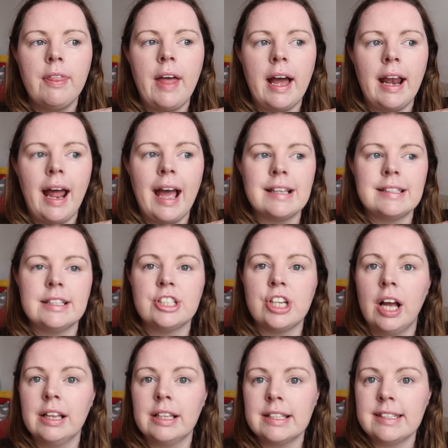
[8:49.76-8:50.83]
has a
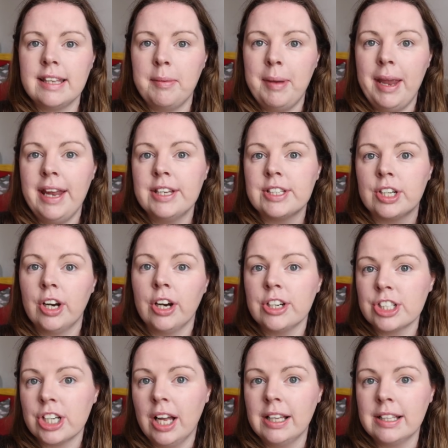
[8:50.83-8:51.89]
child the same age, and her
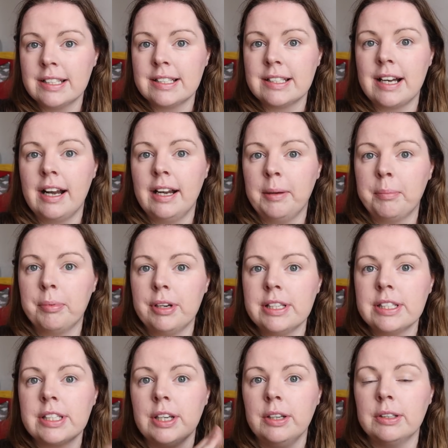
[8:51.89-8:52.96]
child is starting
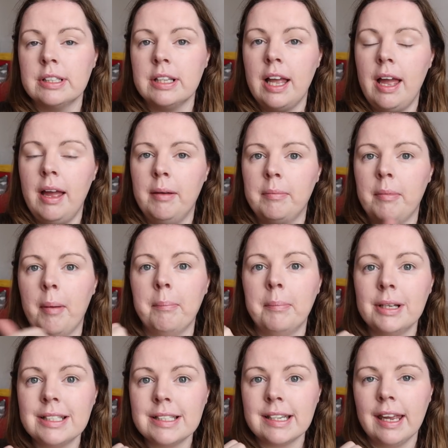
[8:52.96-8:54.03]
preschool on
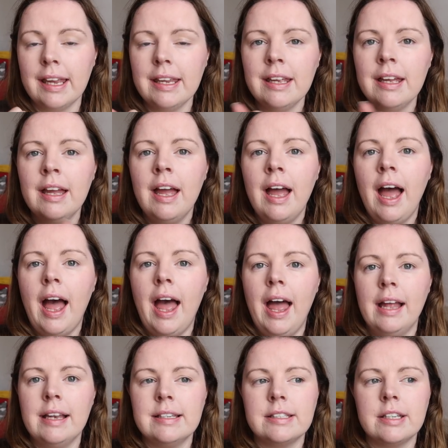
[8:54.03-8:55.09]
Monday.
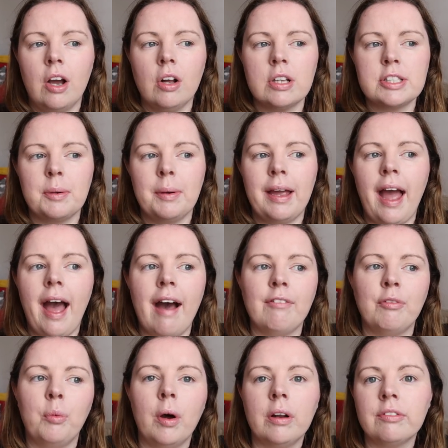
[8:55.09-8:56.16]
And also I
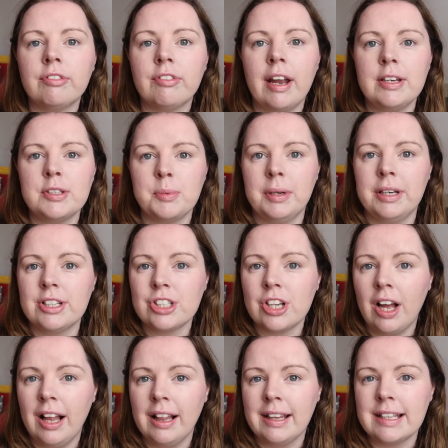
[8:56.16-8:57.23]
have one friend with a
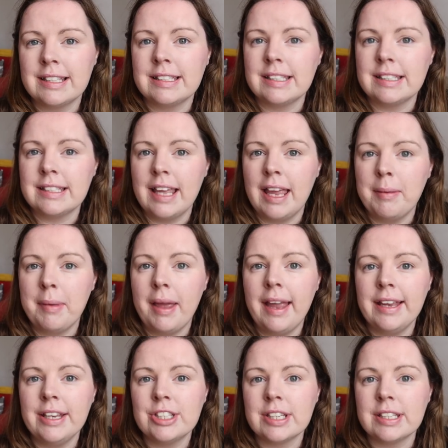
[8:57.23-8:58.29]
child that's the same
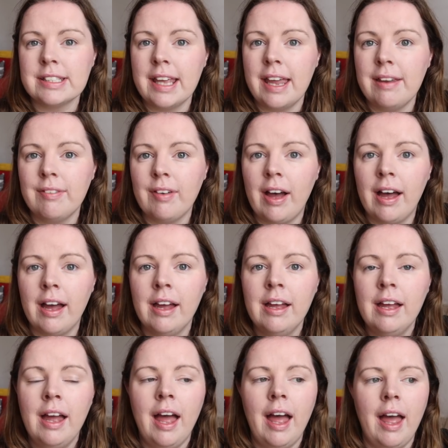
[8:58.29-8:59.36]
age as Ava,
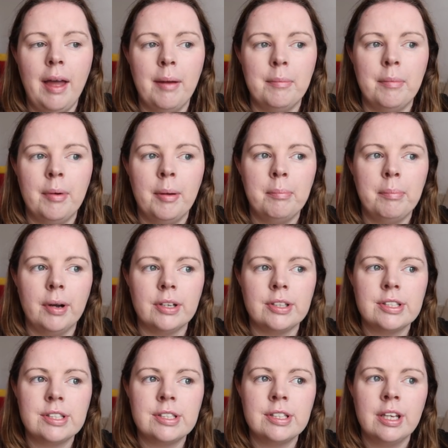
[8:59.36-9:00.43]

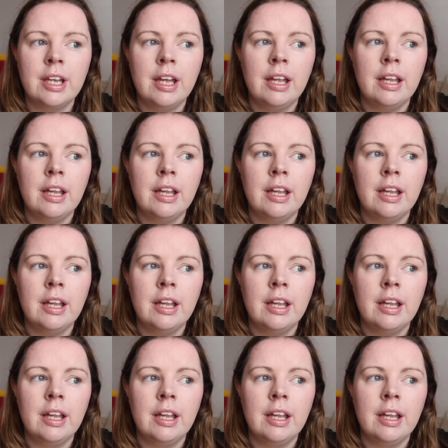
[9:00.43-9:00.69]
but